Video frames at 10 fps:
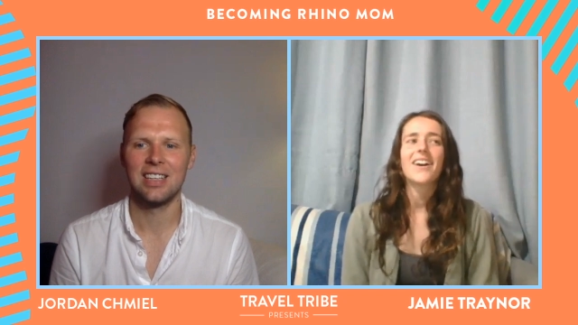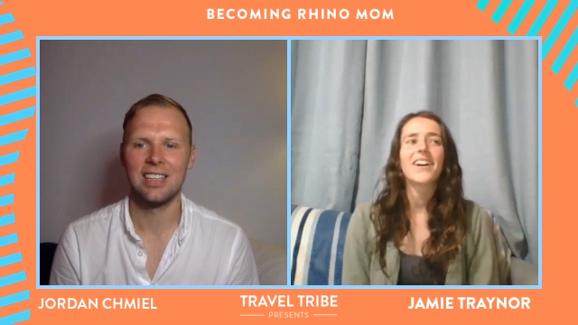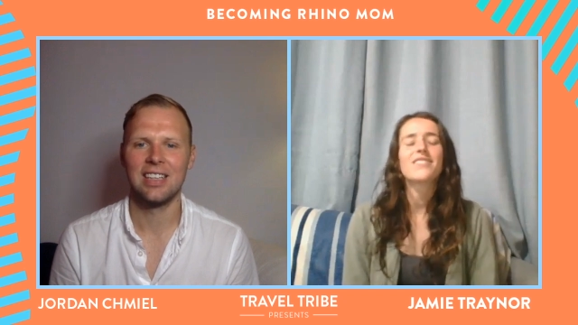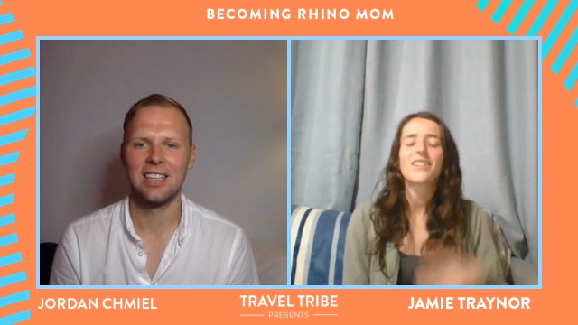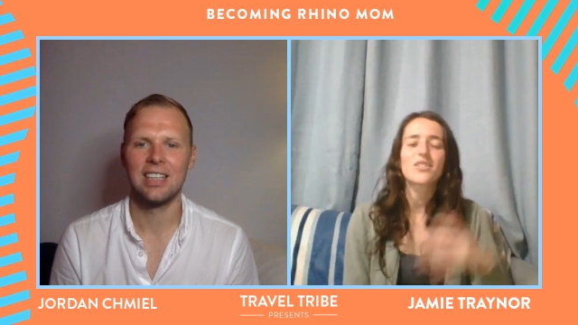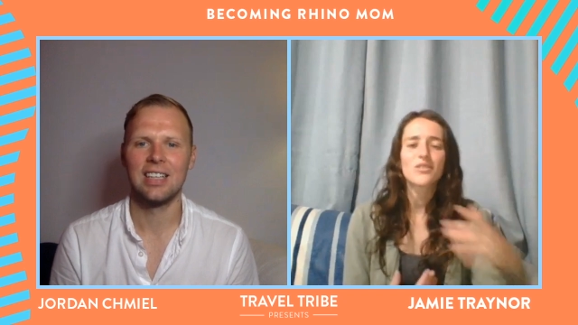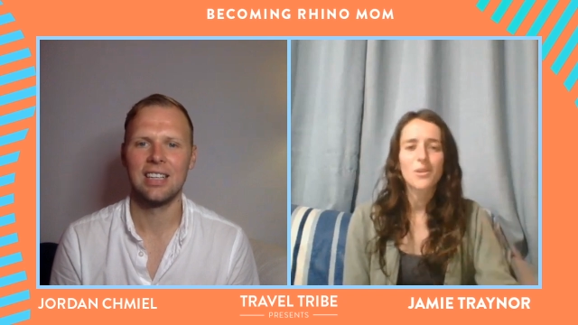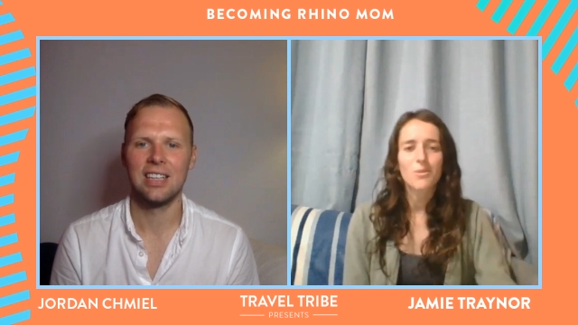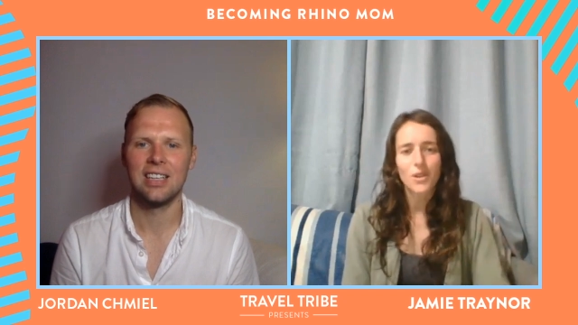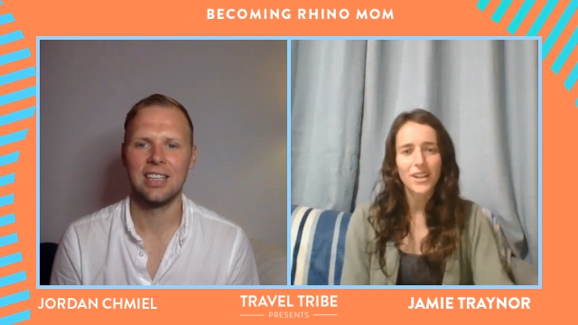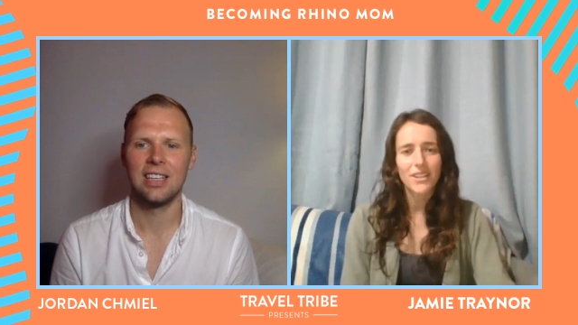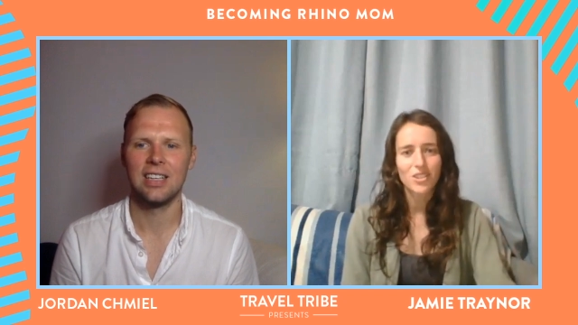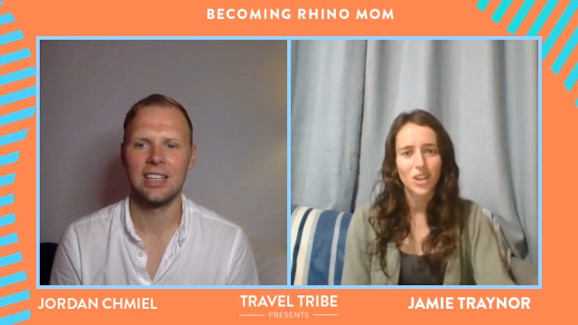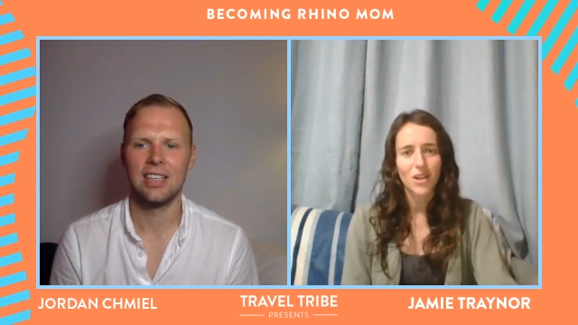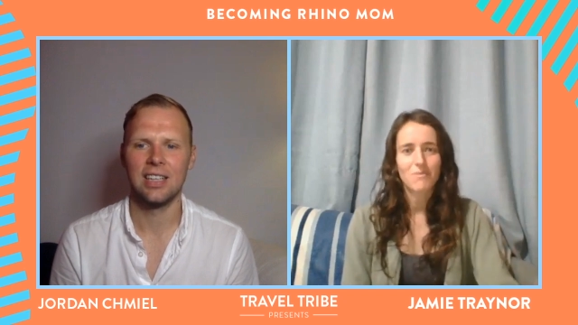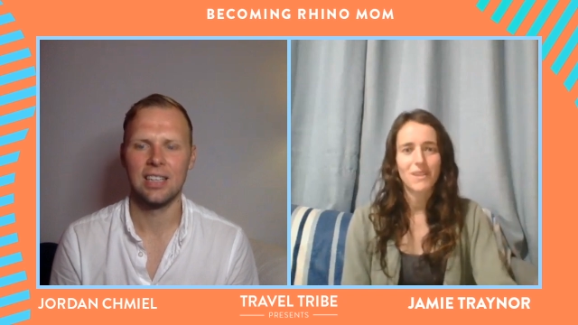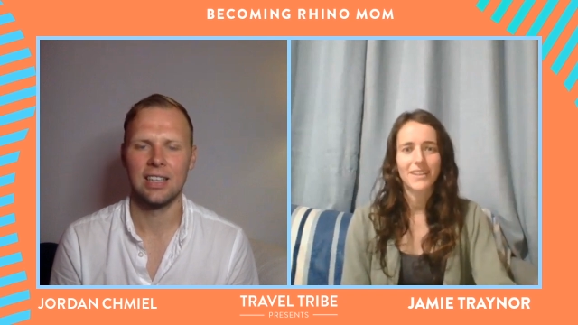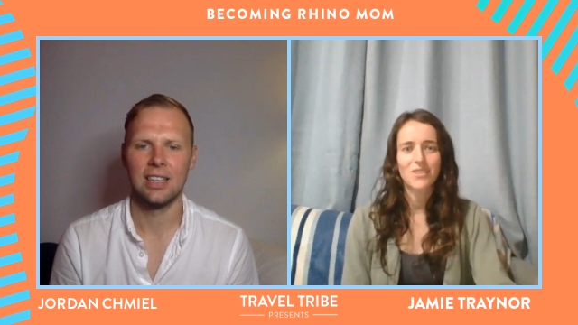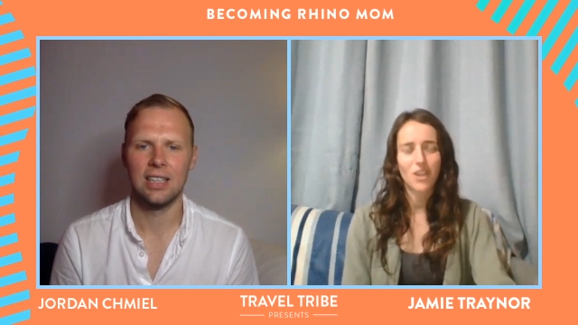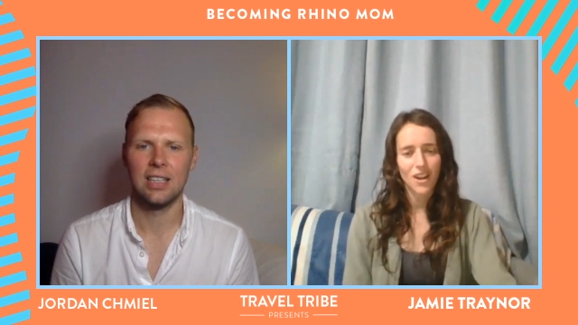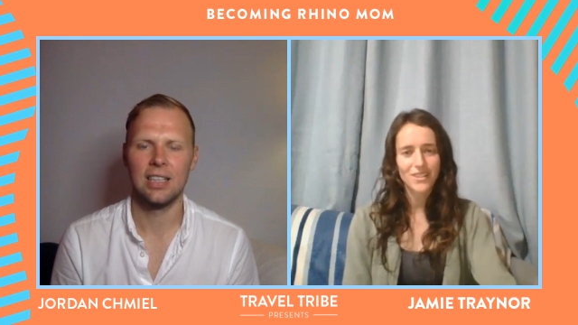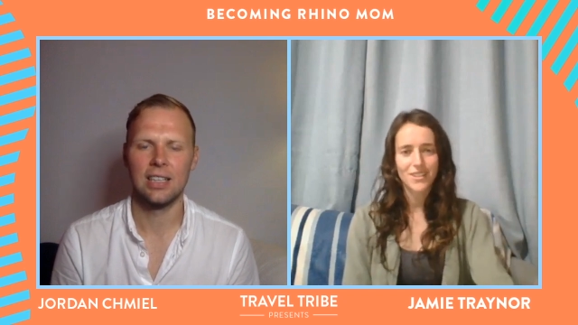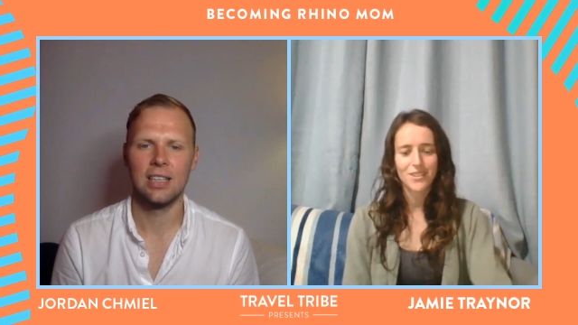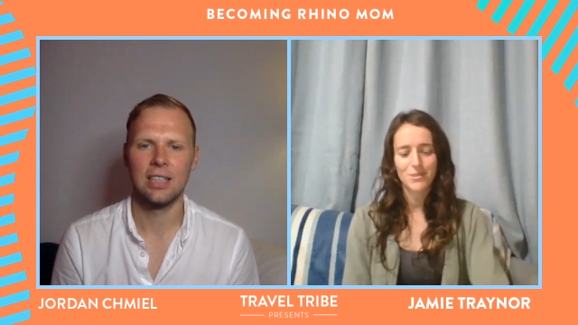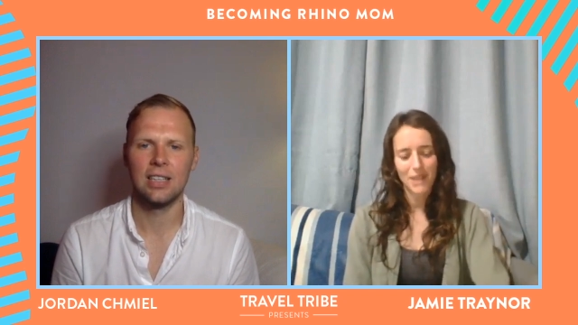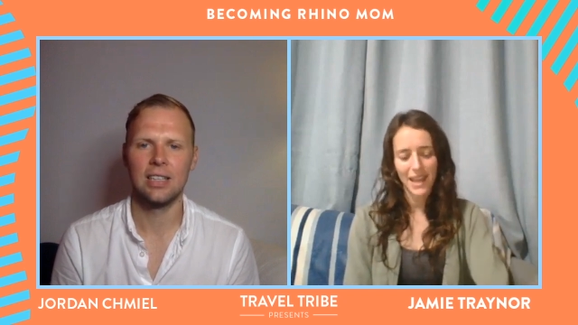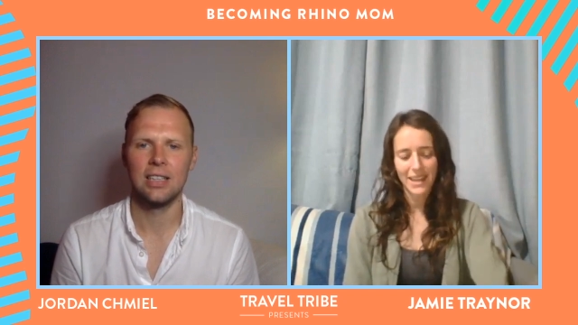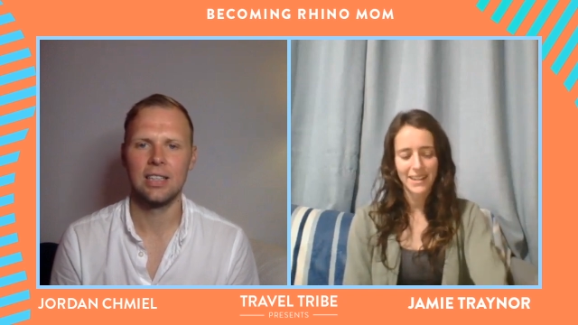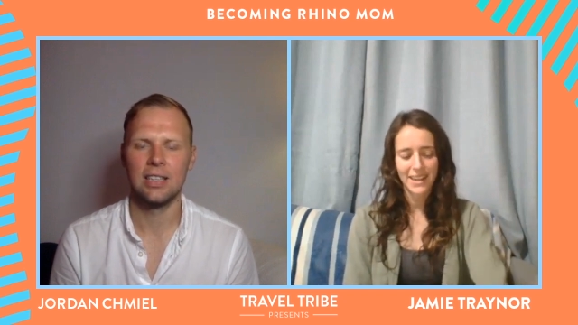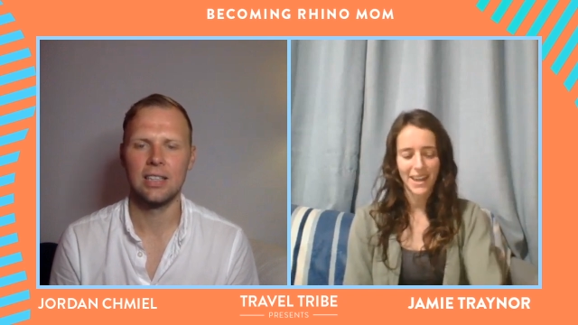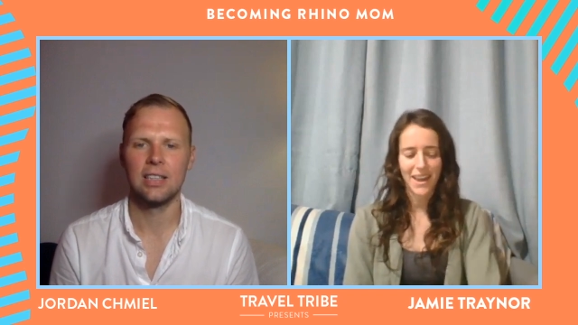Speaker 1: it's such a rewarding job. Like it's hard to explain